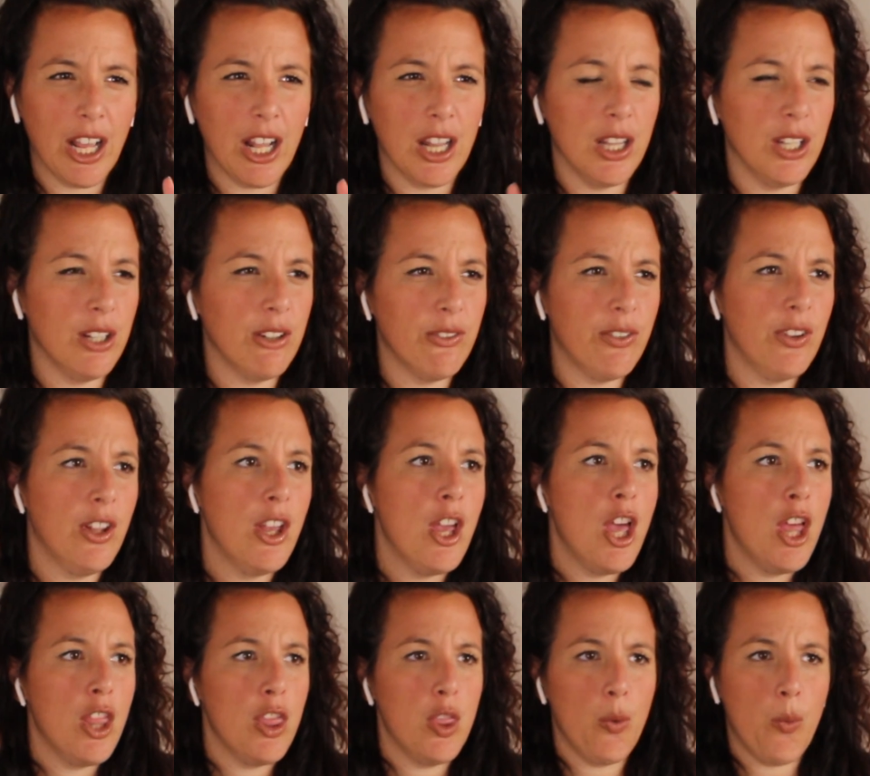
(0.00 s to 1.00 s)
I love
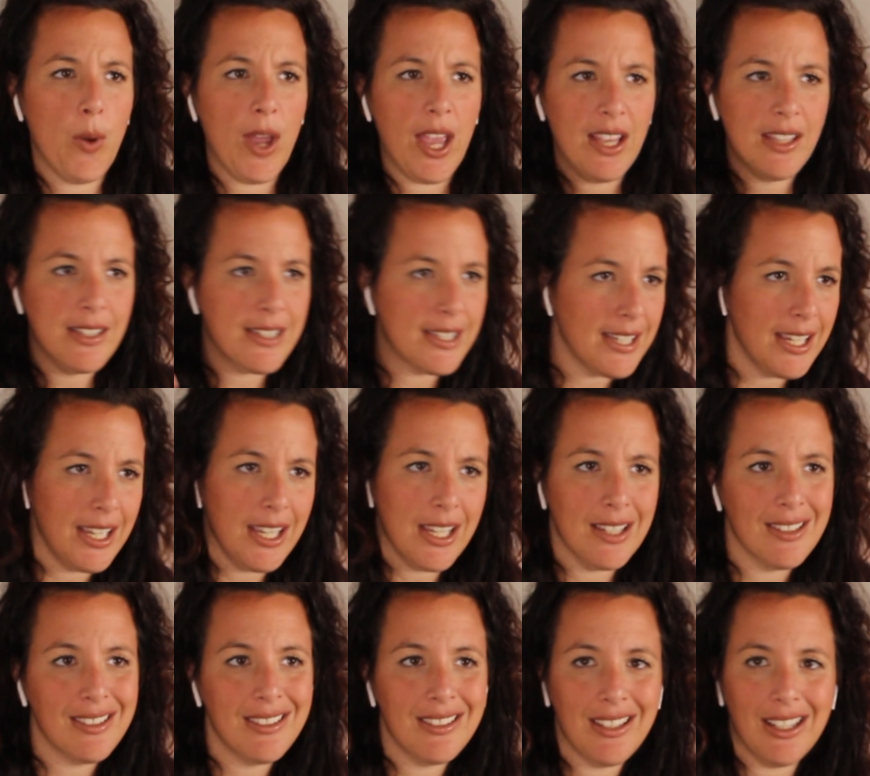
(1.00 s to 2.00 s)
the way
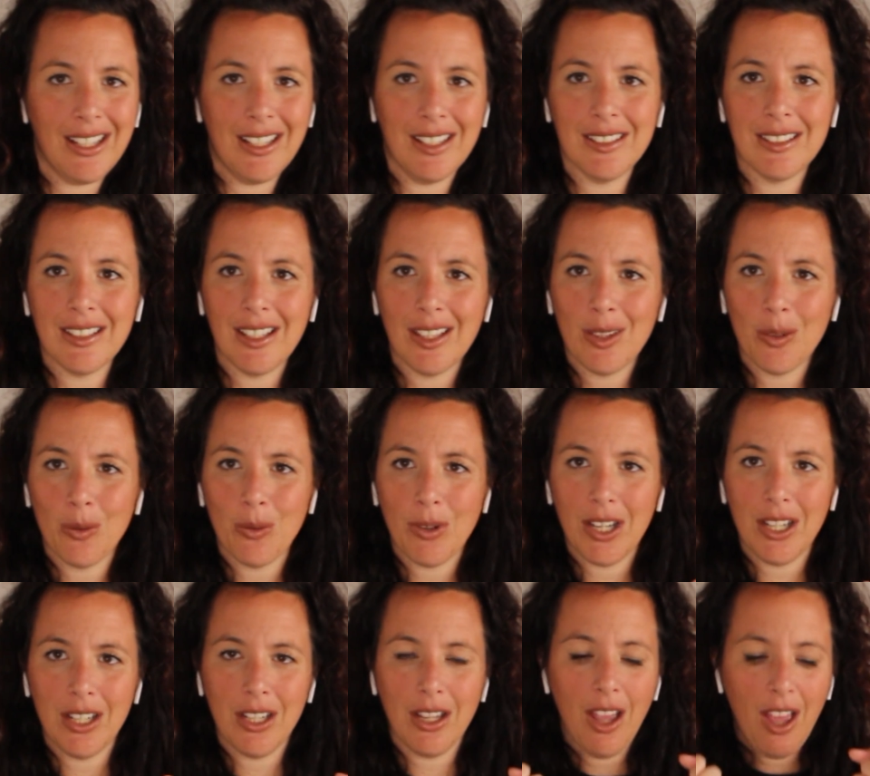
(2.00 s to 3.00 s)
Sia sings it, the
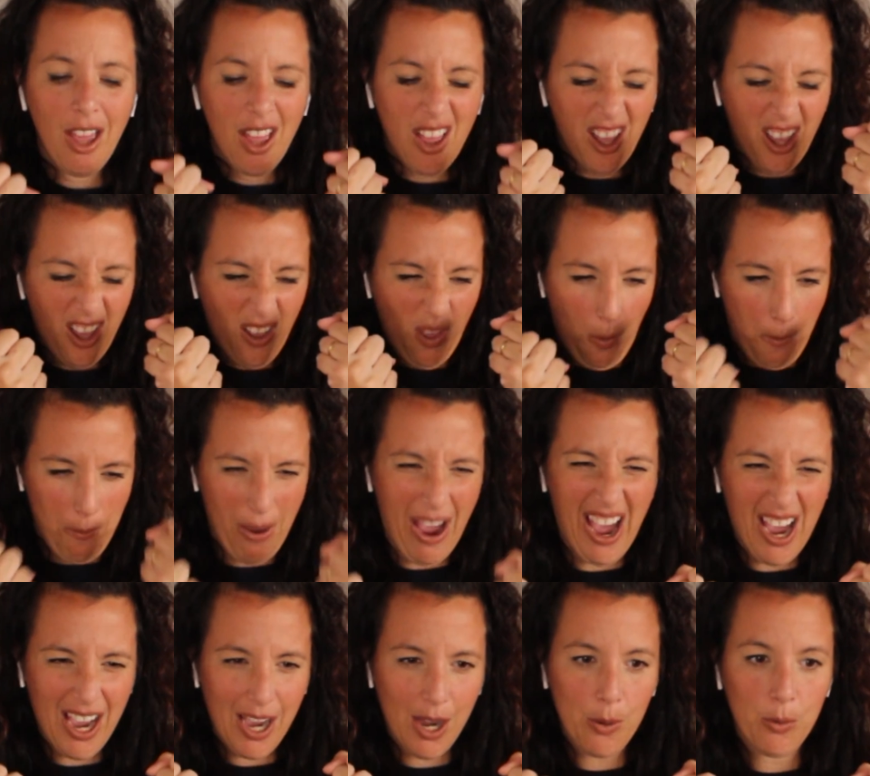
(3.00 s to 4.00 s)
way her
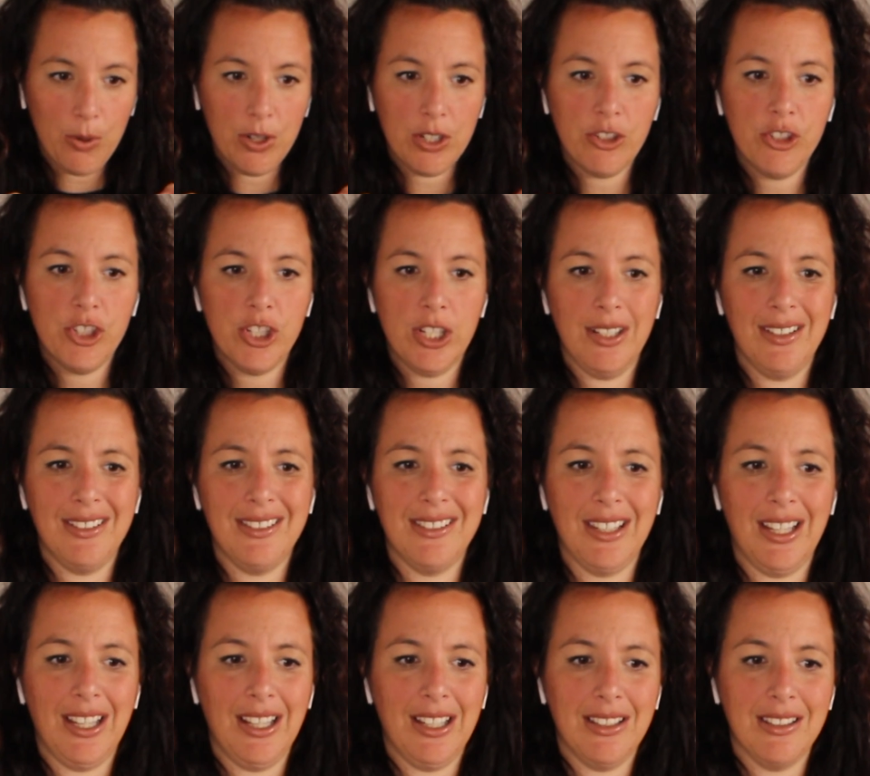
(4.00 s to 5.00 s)
power she
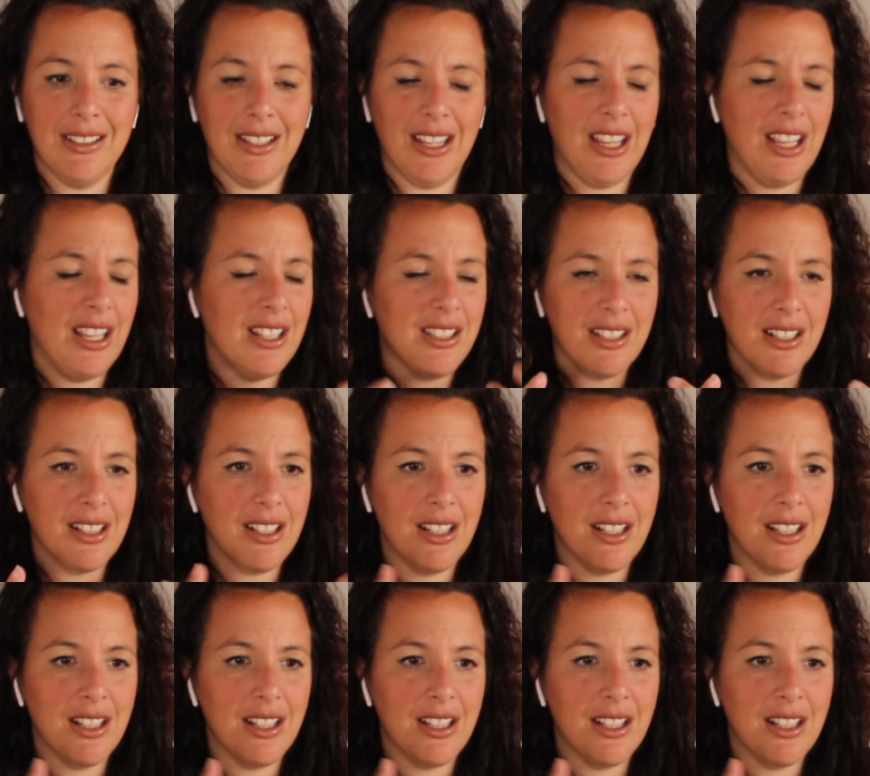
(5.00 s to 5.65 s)
sings it.